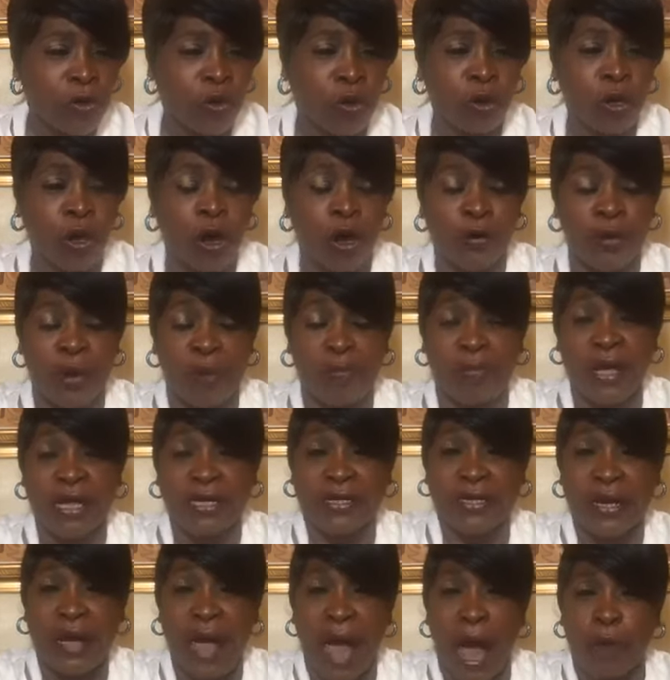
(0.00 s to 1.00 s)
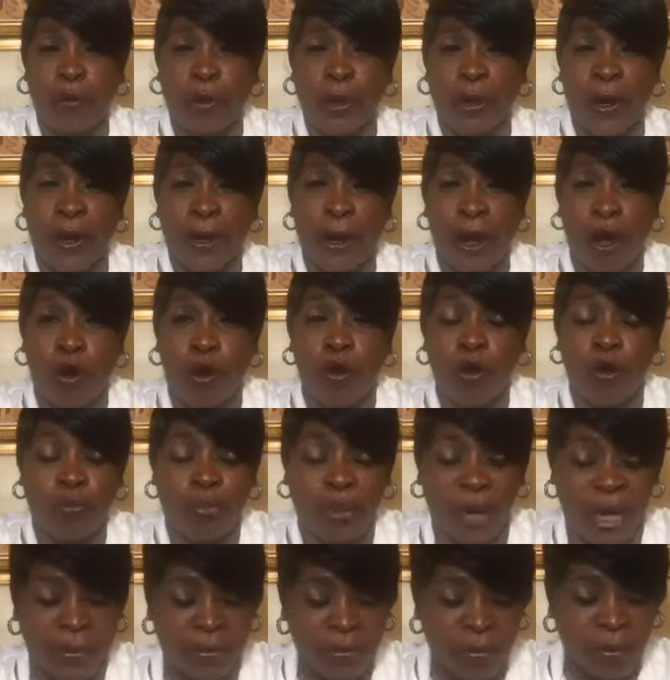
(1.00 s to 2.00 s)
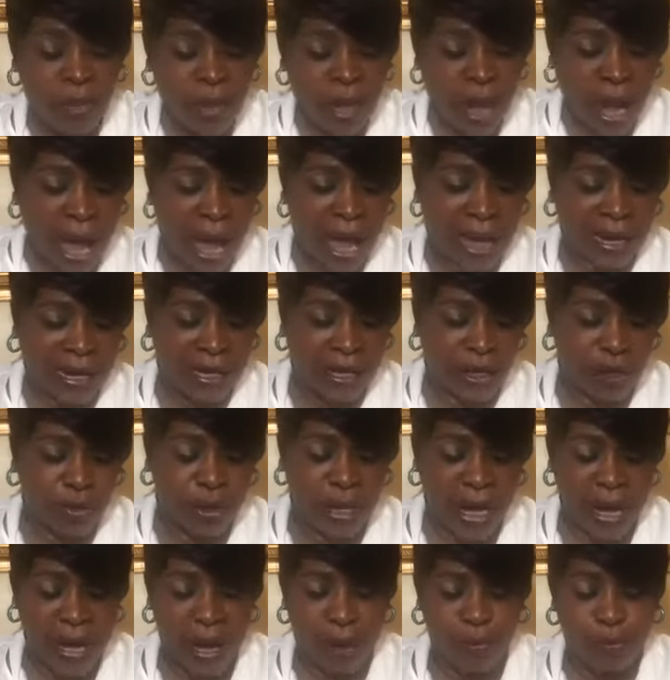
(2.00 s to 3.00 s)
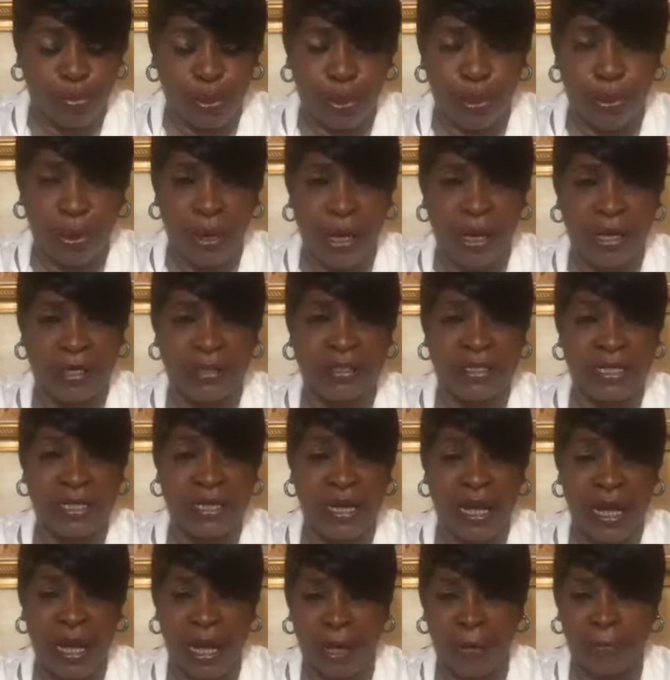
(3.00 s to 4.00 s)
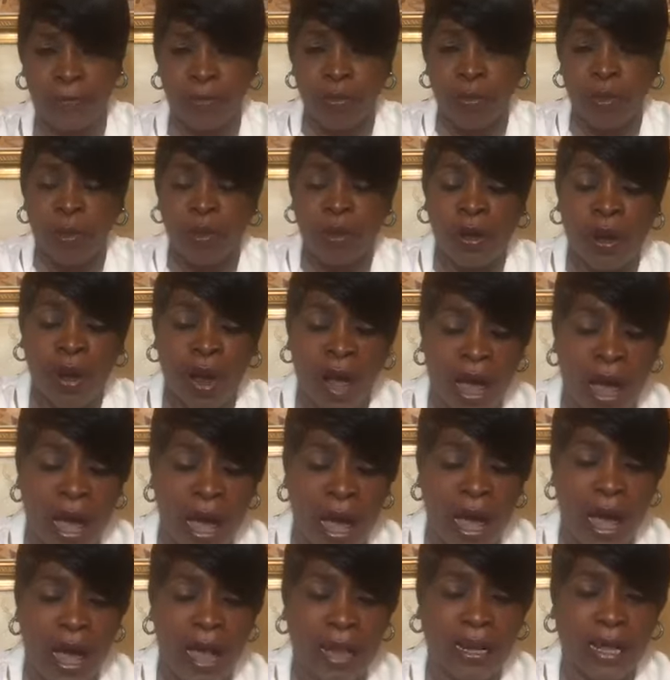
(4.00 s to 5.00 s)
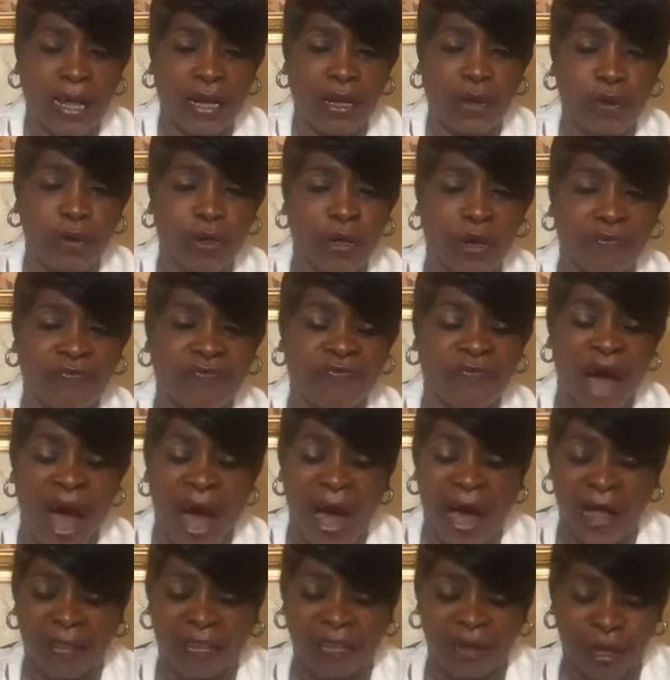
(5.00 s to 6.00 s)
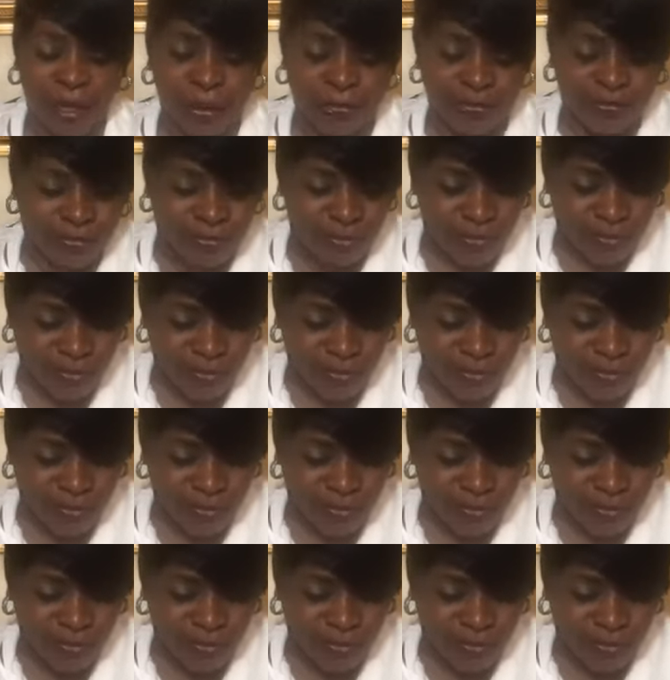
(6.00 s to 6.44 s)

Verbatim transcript: Glory be to God. We're going to open, hallelujah, in prayer today. Hallelujah. Father,